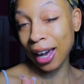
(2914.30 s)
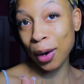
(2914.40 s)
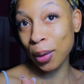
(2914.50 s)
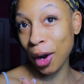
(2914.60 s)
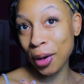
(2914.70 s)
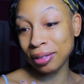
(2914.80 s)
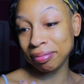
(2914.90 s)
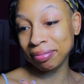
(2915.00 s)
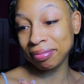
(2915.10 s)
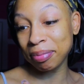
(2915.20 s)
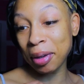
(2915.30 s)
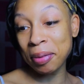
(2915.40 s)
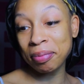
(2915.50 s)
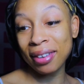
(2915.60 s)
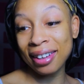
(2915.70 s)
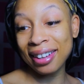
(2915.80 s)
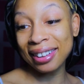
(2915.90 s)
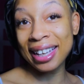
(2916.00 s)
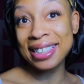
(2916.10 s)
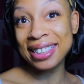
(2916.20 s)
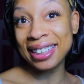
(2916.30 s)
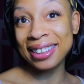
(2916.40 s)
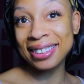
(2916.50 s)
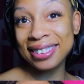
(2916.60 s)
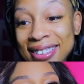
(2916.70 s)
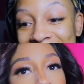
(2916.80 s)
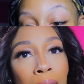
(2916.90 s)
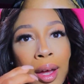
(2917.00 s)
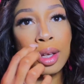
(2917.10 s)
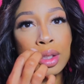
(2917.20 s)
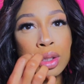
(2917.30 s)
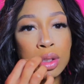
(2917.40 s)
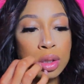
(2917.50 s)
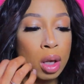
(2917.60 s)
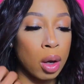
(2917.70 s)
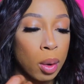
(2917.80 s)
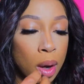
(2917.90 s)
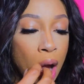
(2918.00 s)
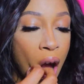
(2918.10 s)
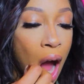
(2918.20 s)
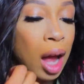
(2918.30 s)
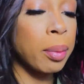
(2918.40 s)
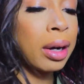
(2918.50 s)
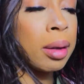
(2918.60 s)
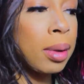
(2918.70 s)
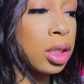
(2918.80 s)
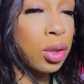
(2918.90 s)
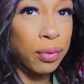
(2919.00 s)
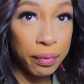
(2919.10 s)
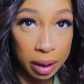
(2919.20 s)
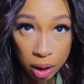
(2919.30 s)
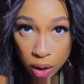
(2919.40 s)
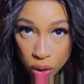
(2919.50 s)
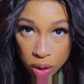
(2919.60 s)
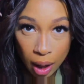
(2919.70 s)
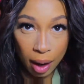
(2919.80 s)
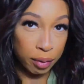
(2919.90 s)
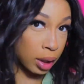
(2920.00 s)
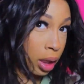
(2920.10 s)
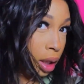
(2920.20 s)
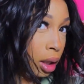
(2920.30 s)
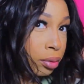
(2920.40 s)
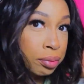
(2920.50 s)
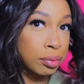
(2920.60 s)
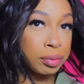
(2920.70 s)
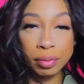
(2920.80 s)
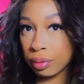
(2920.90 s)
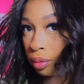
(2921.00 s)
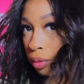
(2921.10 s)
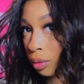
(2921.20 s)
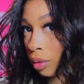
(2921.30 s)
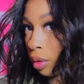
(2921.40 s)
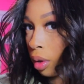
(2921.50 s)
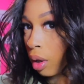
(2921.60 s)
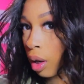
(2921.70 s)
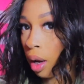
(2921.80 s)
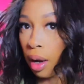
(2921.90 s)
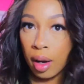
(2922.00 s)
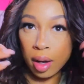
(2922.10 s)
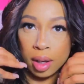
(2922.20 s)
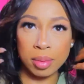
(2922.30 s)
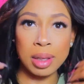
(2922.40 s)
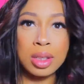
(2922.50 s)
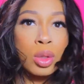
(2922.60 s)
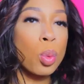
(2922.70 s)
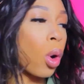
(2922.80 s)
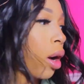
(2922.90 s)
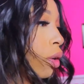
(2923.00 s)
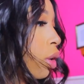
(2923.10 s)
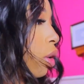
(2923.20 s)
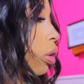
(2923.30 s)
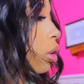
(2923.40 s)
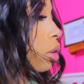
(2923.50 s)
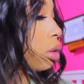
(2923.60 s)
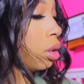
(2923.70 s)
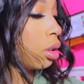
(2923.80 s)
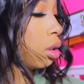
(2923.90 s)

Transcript: I don't know, but let's see. Okay, so I pretty much finished everything. I just wand curled